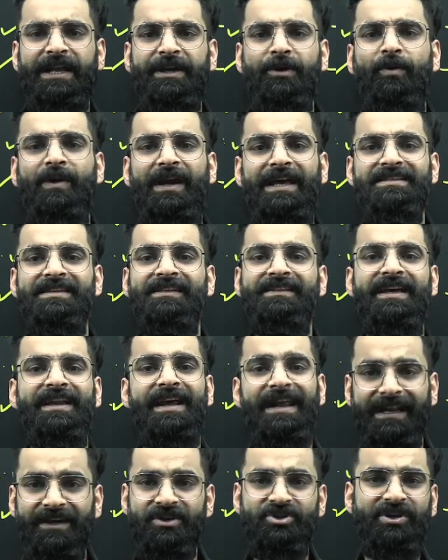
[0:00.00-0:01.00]
utilizing their
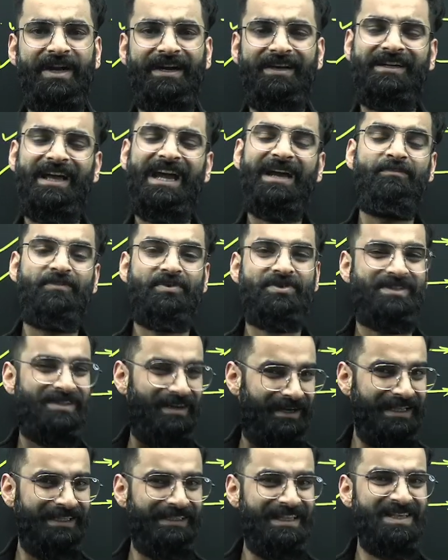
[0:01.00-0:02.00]
energy and time to
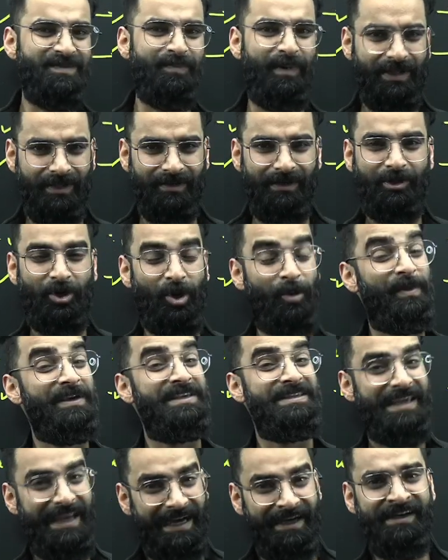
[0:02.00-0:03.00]
study these particular
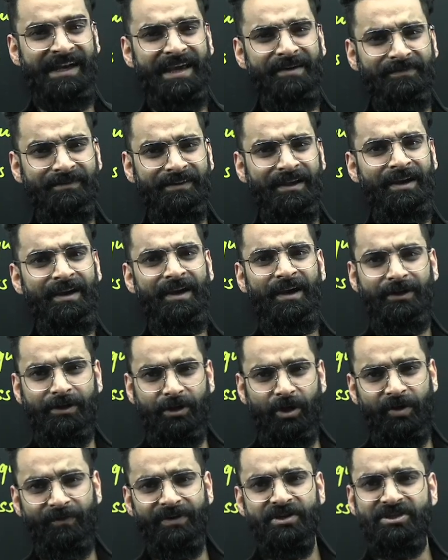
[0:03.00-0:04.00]
topics in depth due
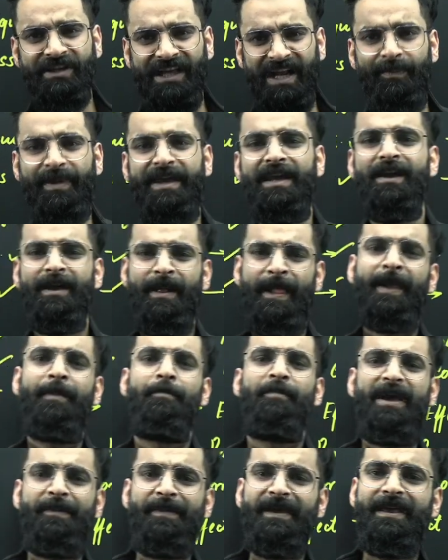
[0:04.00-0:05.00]
to which they'll be
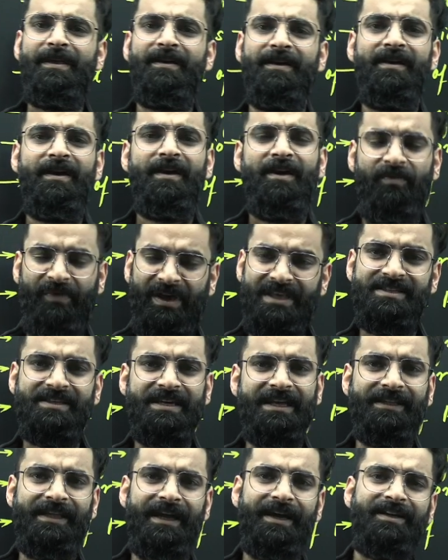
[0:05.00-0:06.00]
maybe
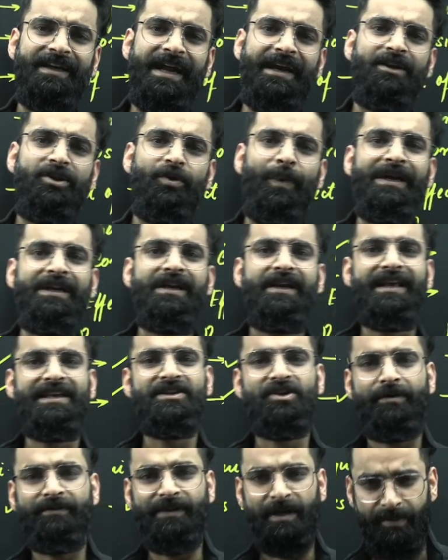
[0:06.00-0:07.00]
wasting their 10 20 days
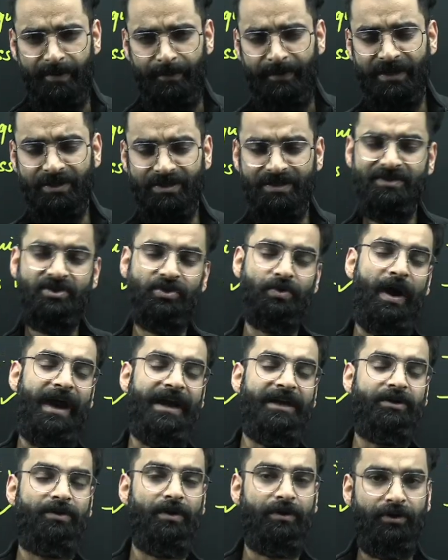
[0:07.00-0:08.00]
of their preparation so i
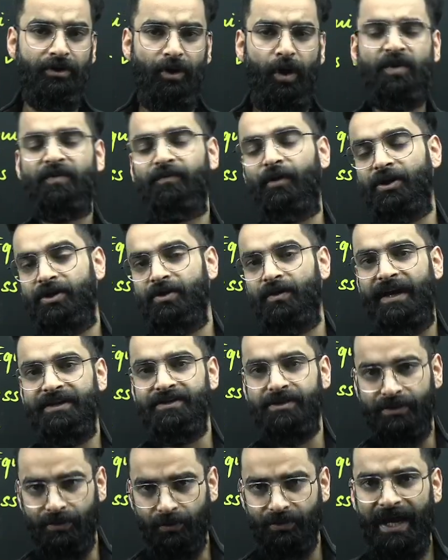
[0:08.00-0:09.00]
do not want you guys
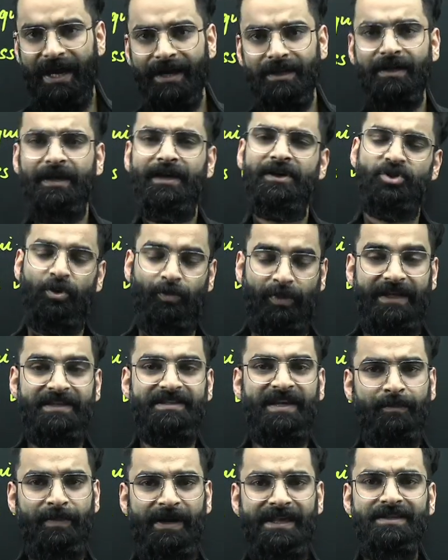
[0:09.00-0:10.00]
to do that so please
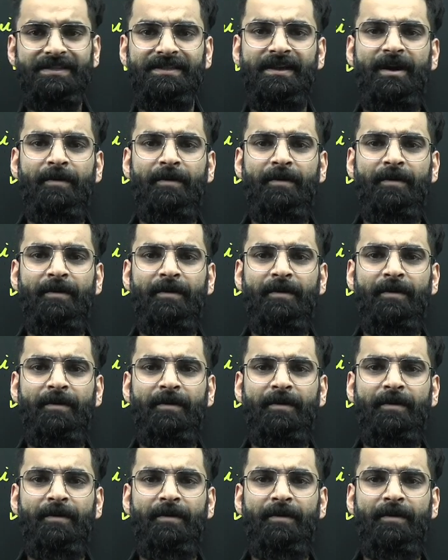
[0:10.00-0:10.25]
and please